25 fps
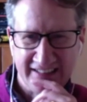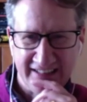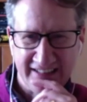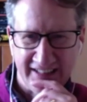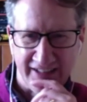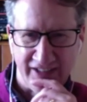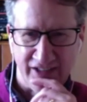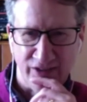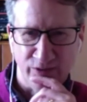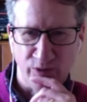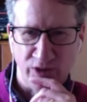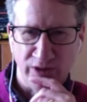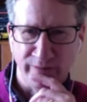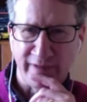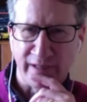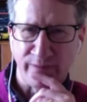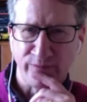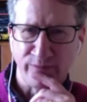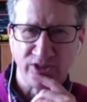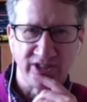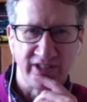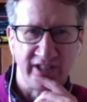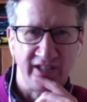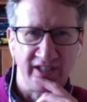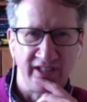I know one of mine
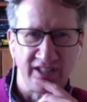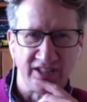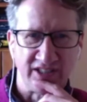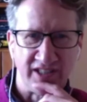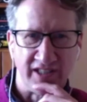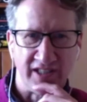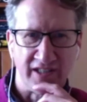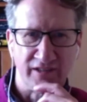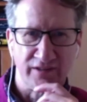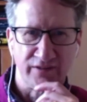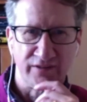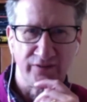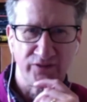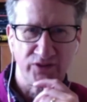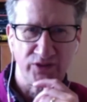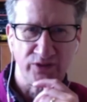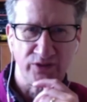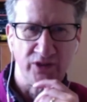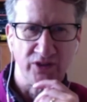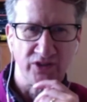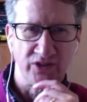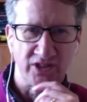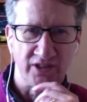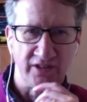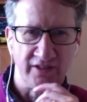was Thin Lizzy. I'd love to go
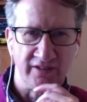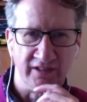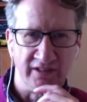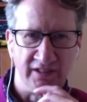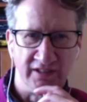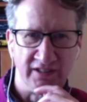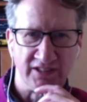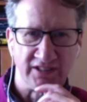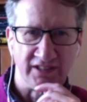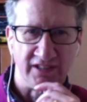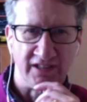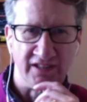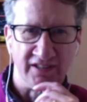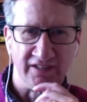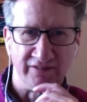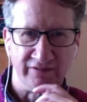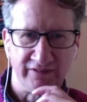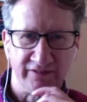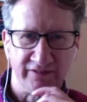and see Thin Lizzy live.